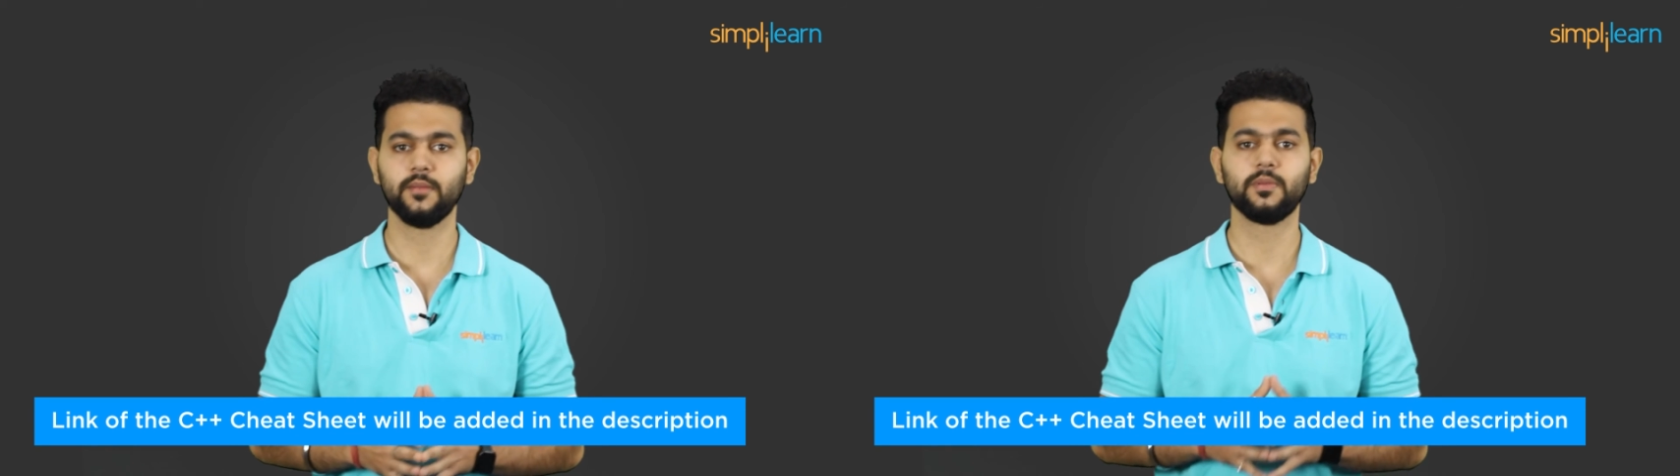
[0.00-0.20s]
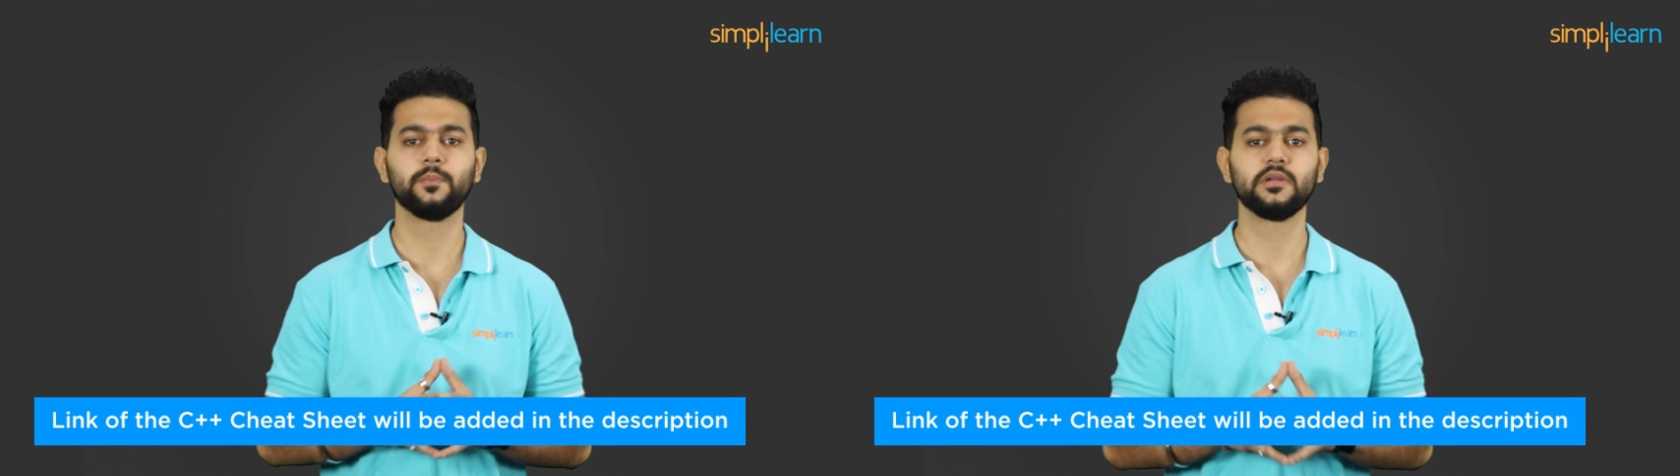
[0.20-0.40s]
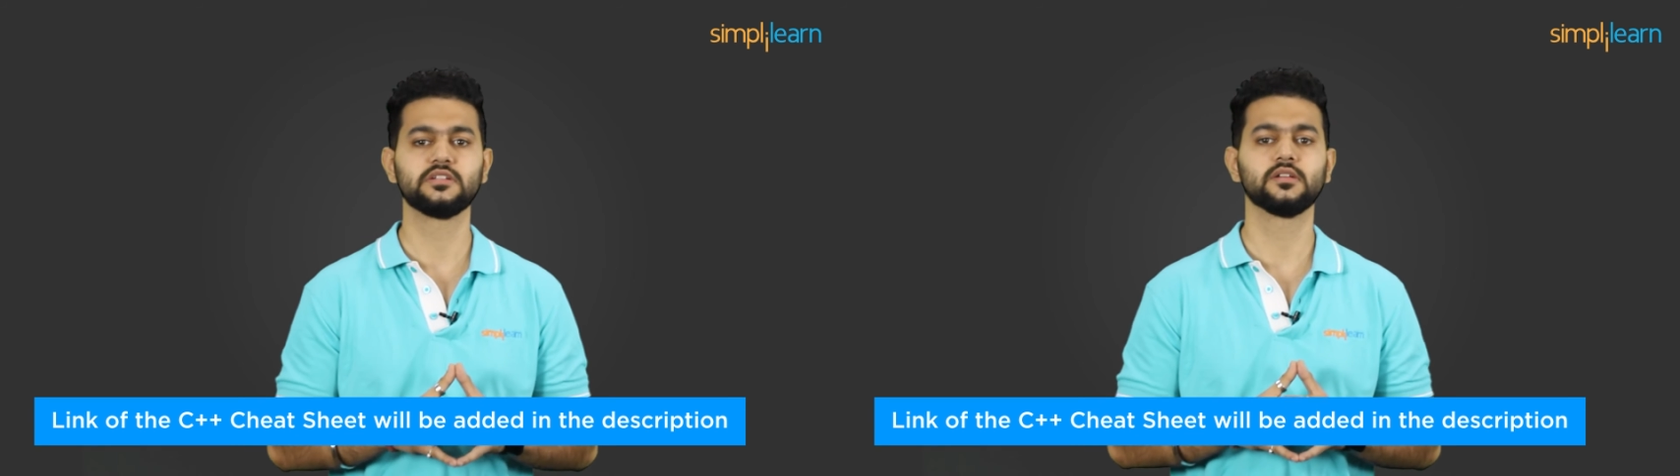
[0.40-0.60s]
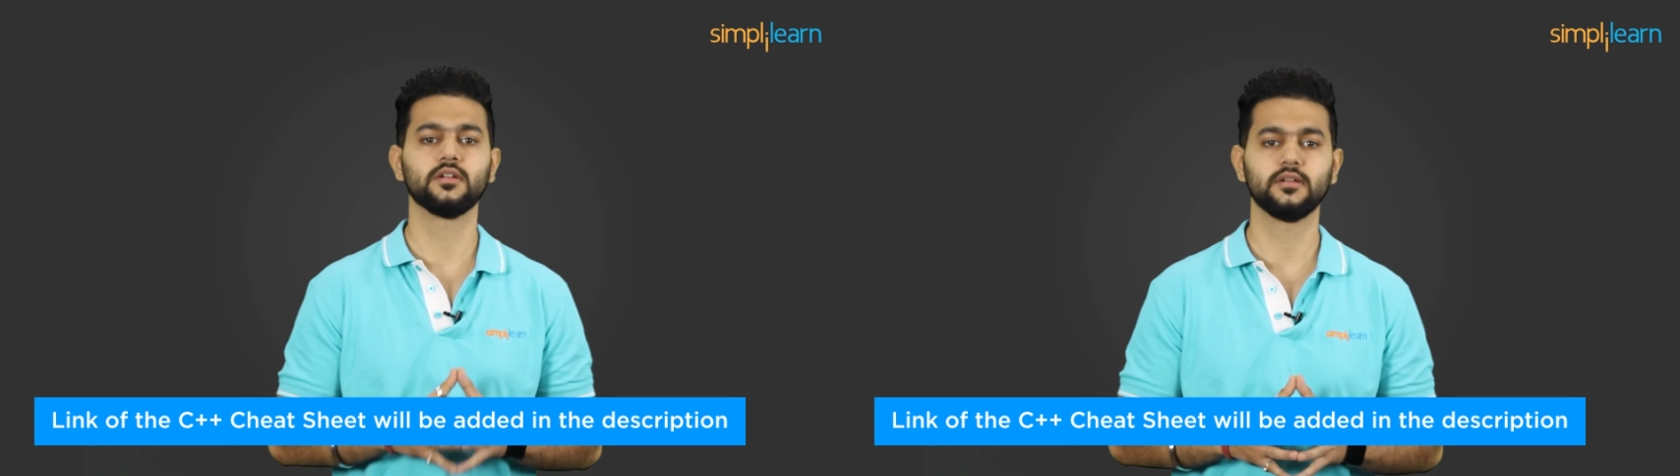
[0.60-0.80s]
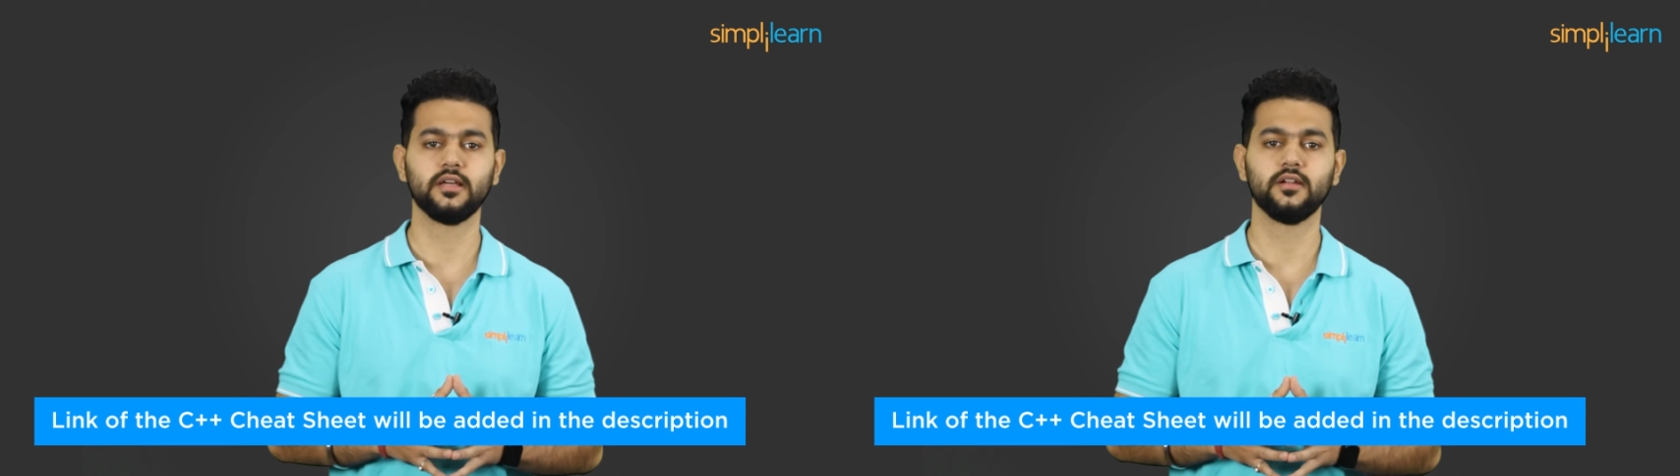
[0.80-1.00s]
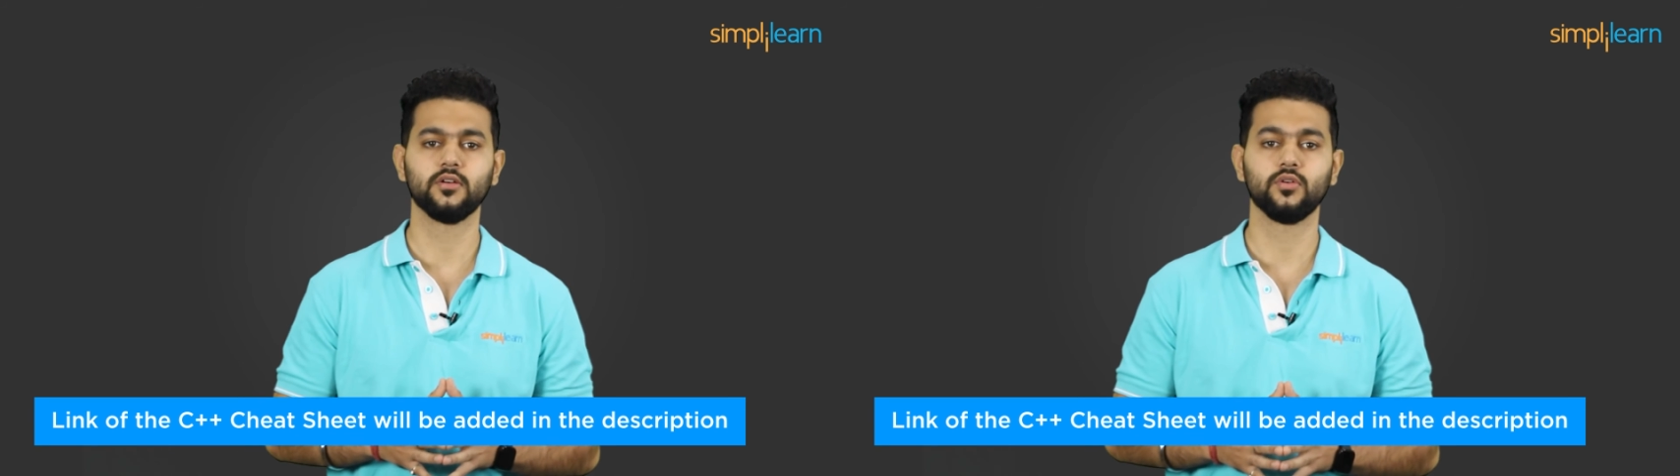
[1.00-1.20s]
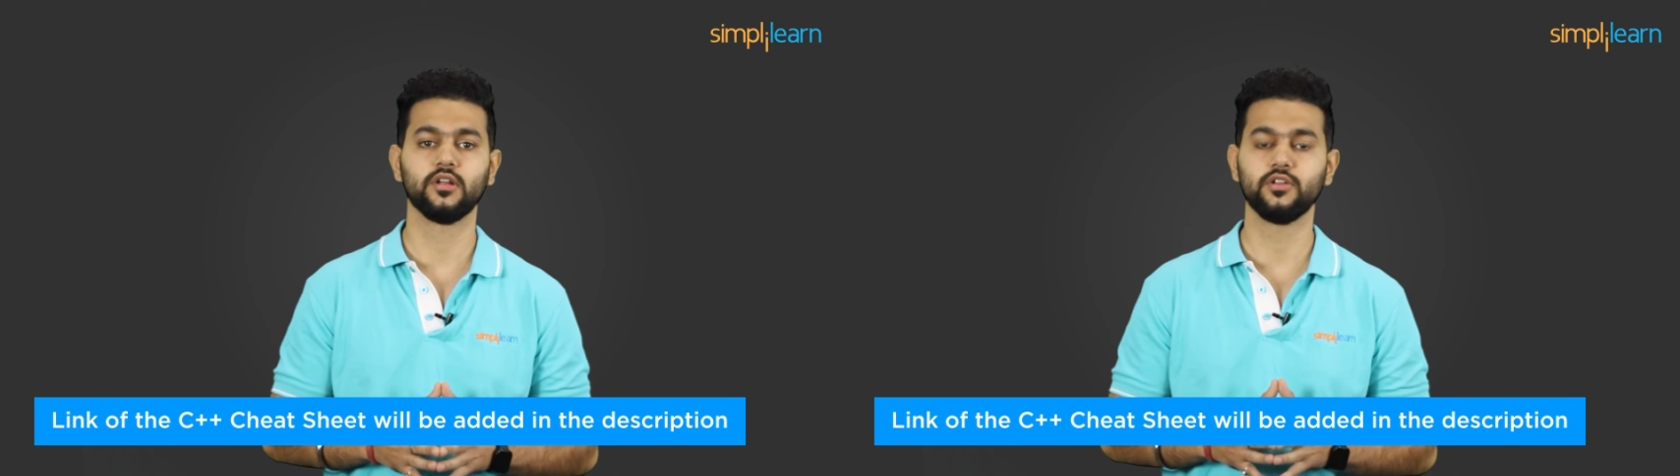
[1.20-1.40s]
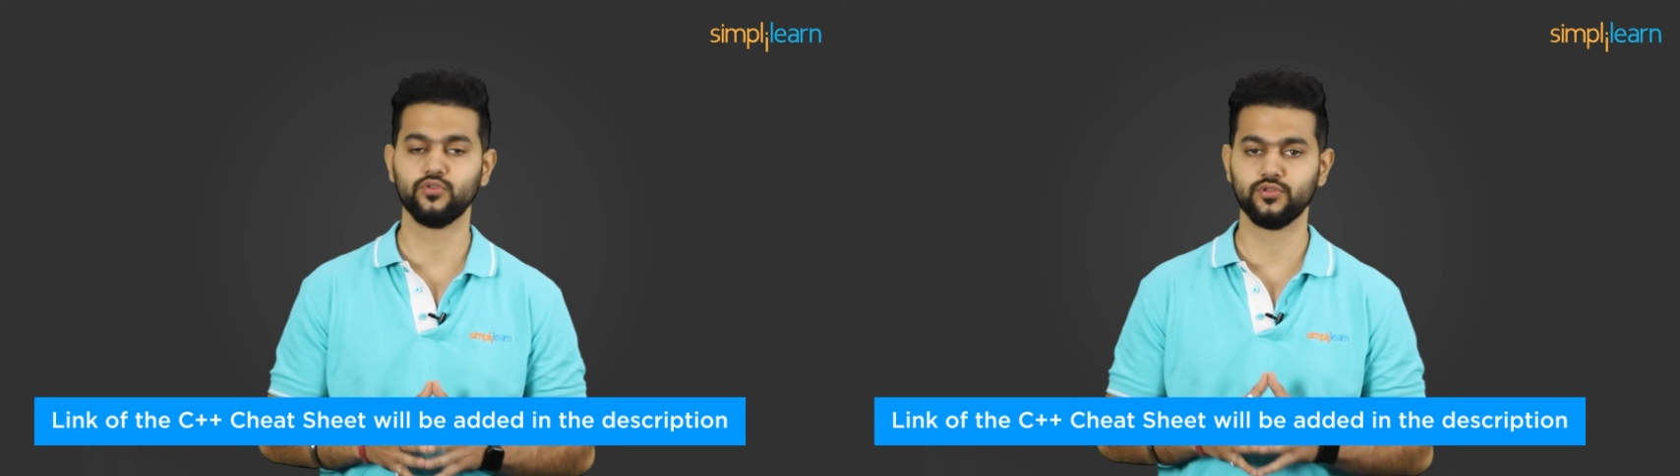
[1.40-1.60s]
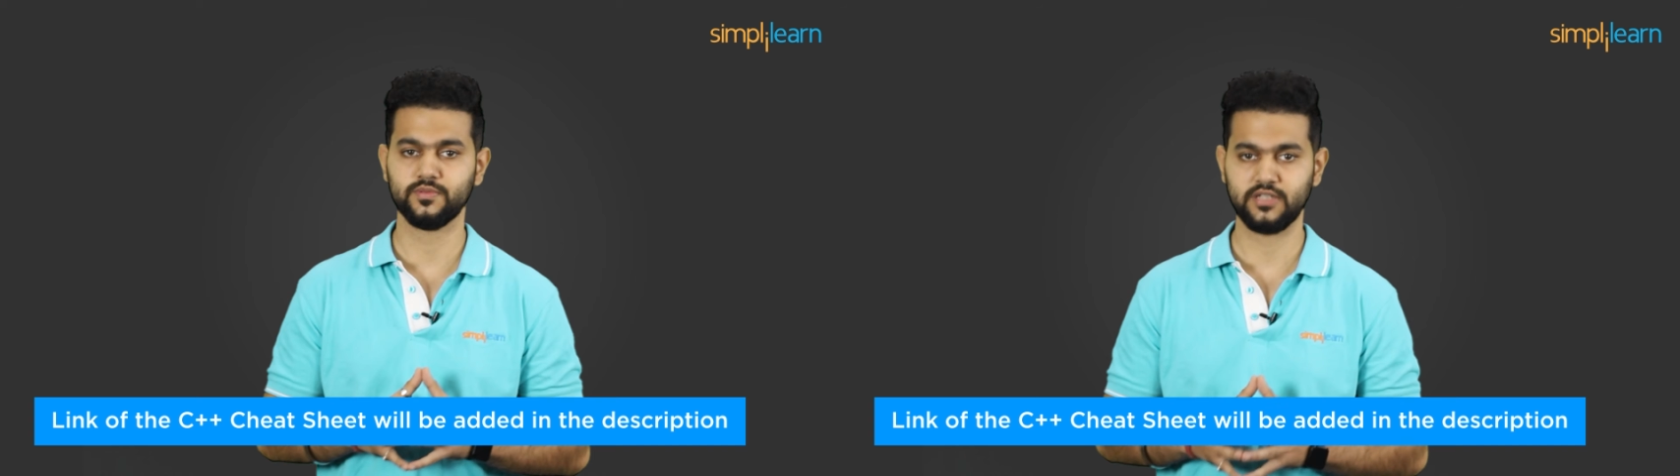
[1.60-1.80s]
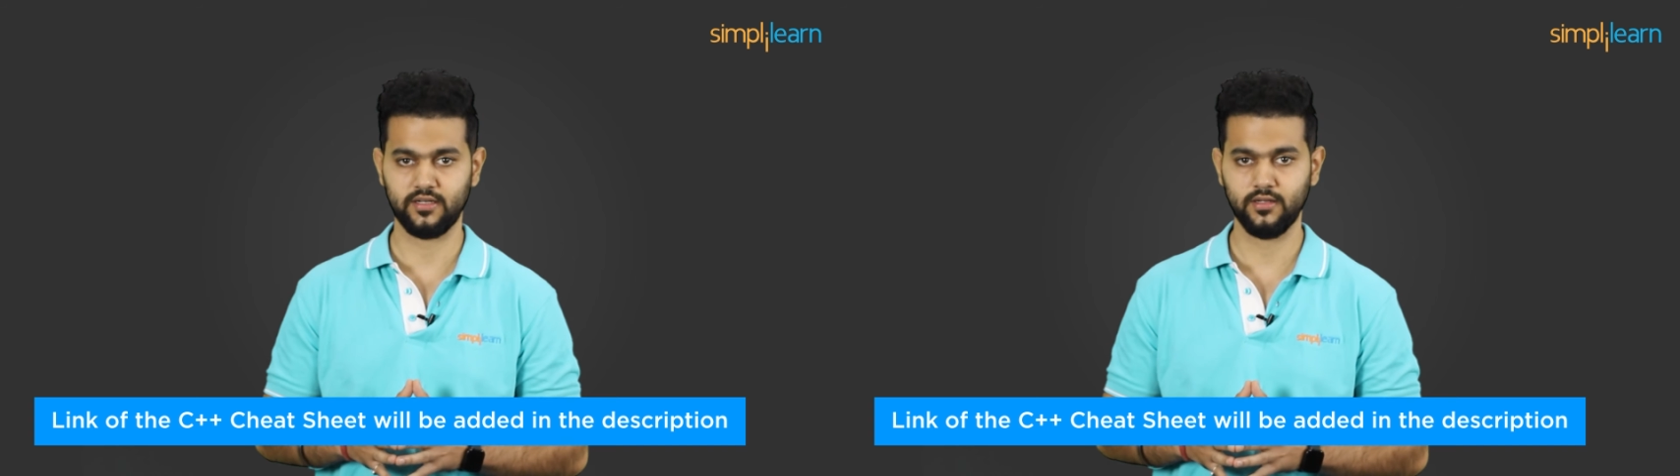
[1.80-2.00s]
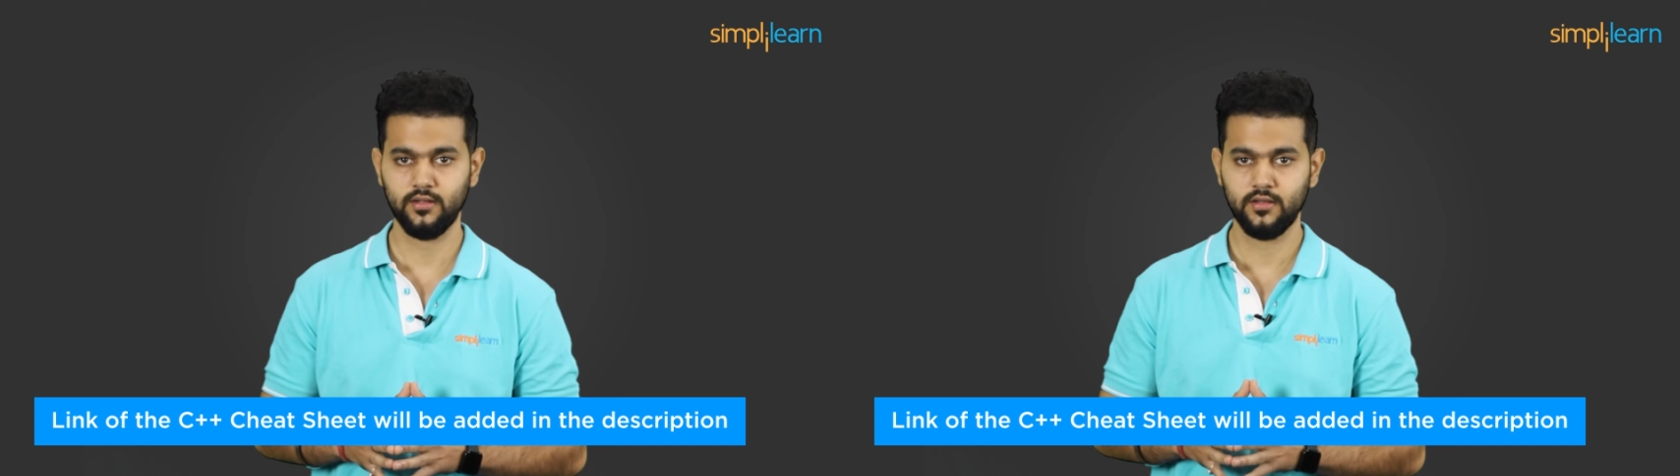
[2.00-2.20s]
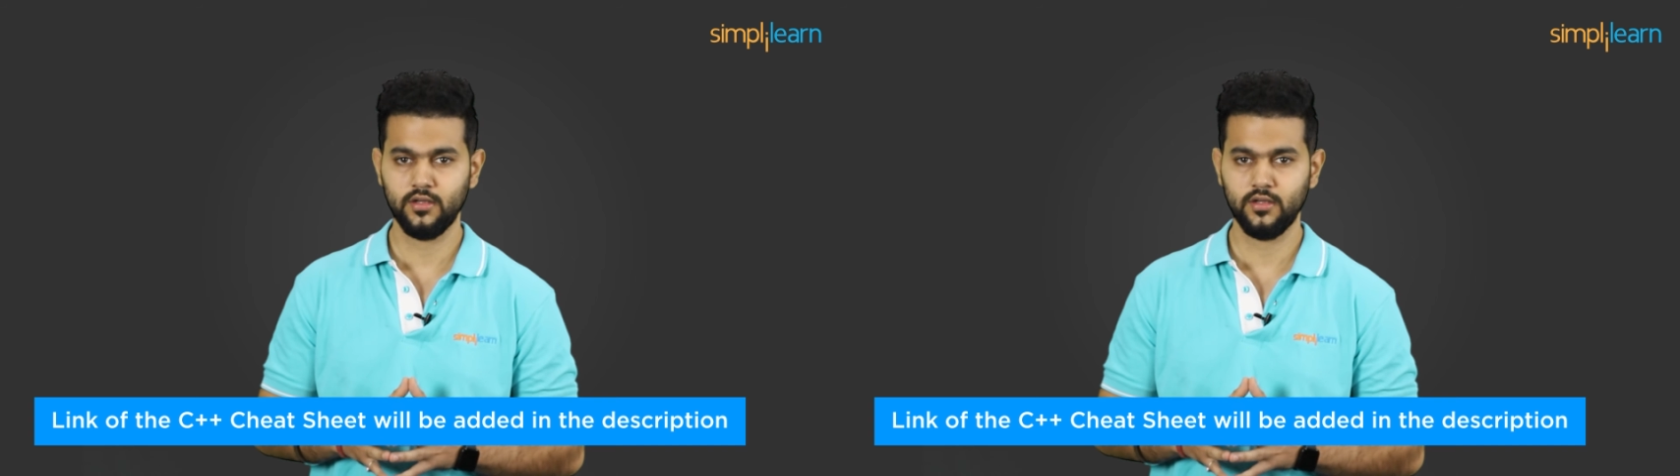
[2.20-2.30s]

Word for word: and preparation content on our YouTube channel.